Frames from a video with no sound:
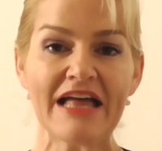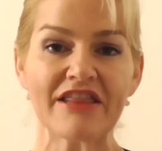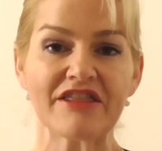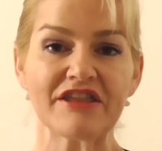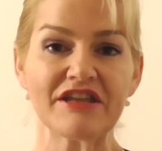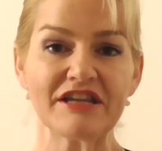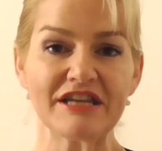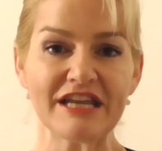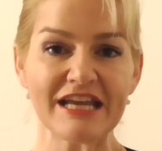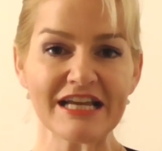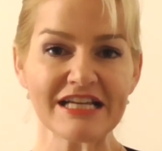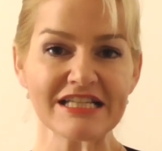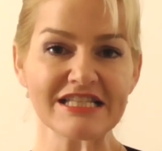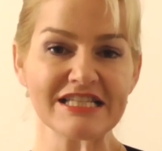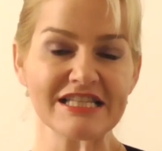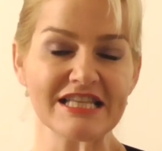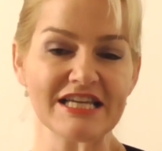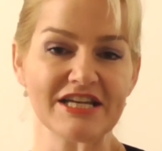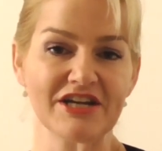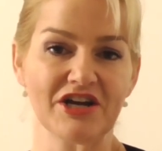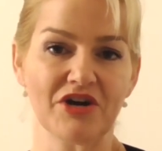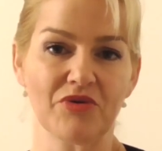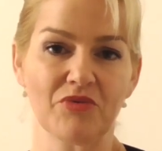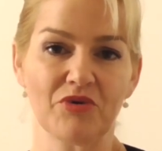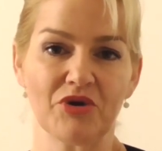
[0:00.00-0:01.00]
The next
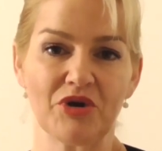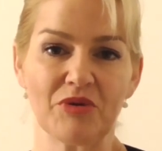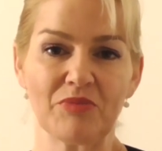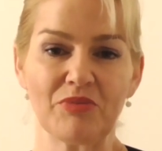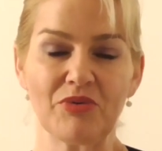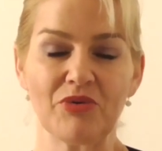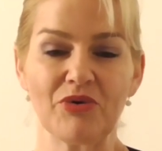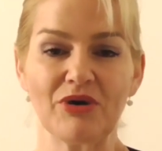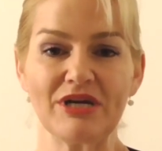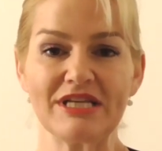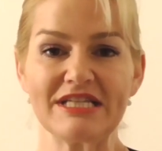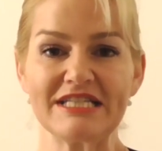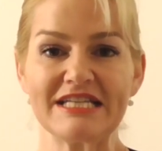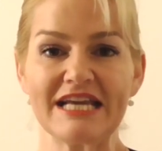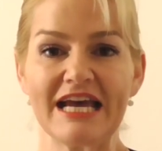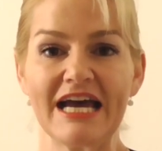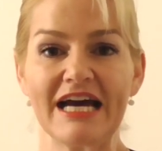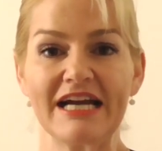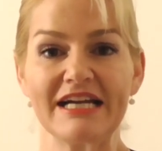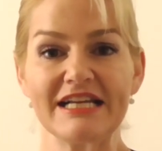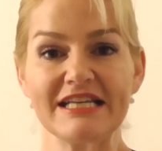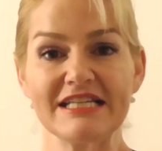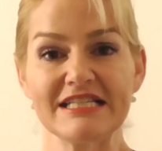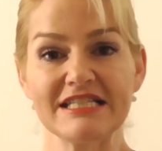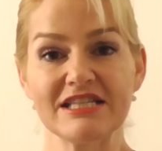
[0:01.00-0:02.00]
thing I want to point
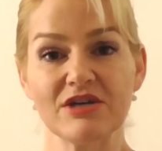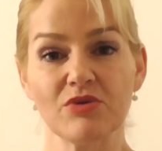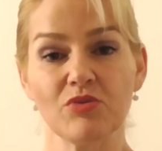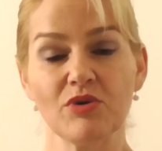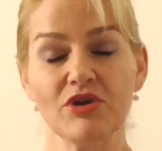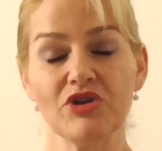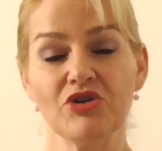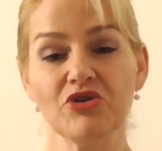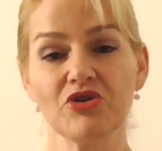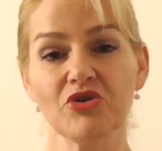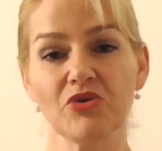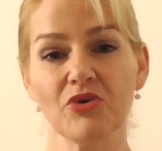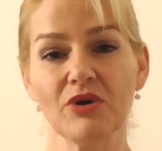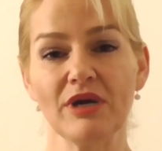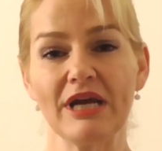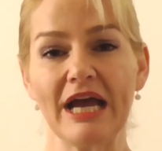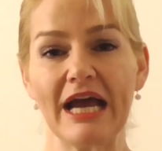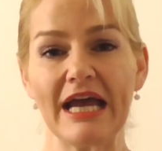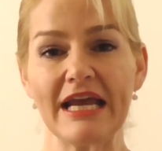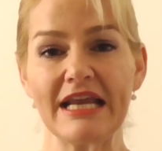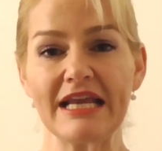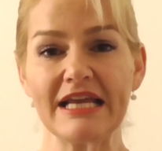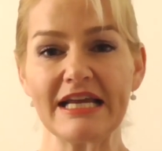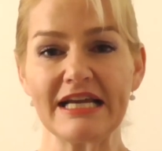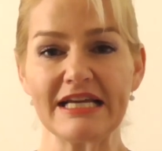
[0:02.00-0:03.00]
out is that when you're
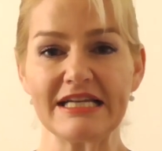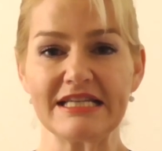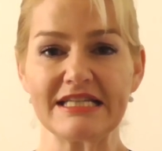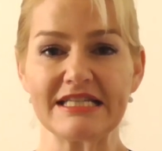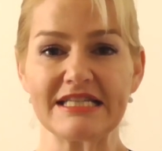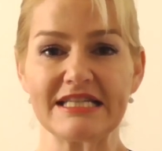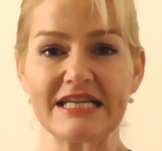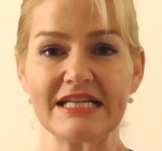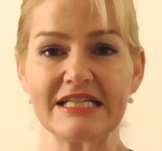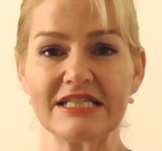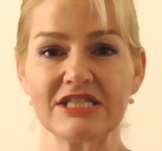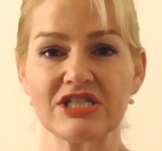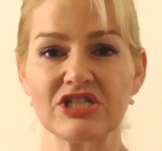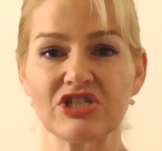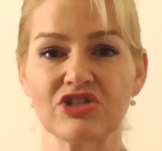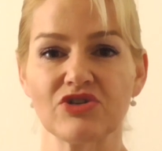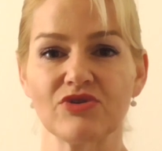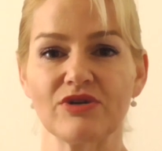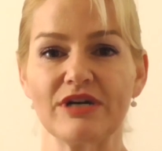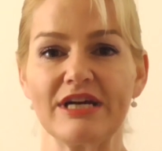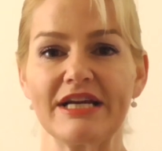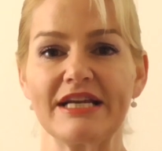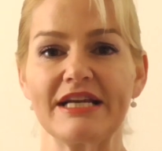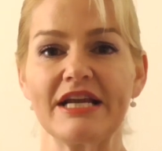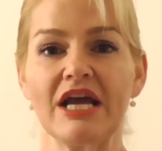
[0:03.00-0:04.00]
creating a
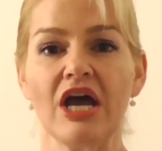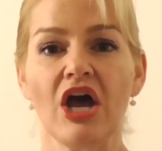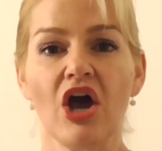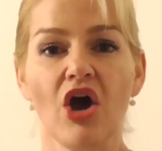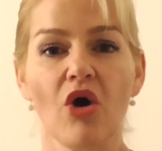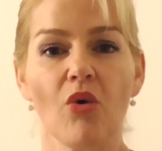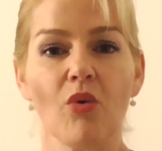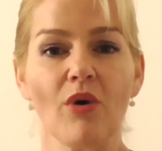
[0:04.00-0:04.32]
sunscreen,